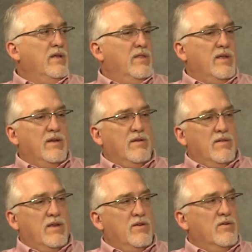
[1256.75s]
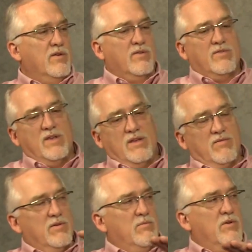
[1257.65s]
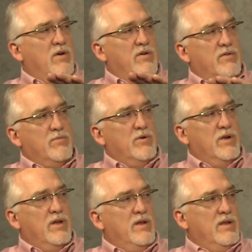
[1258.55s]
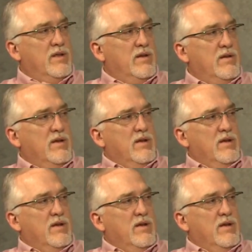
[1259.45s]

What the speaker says: then you're going to see even a broader spread in